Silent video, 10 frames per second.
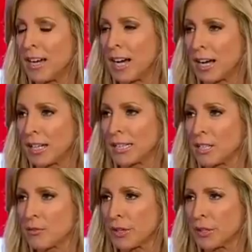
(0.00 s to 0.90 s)
it
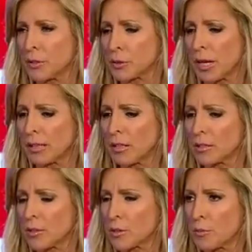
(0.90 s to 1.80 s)
is very unusual. How
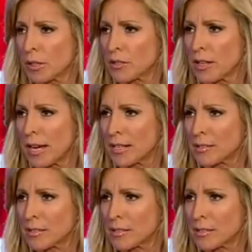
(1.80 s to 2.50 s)
long do those marks last?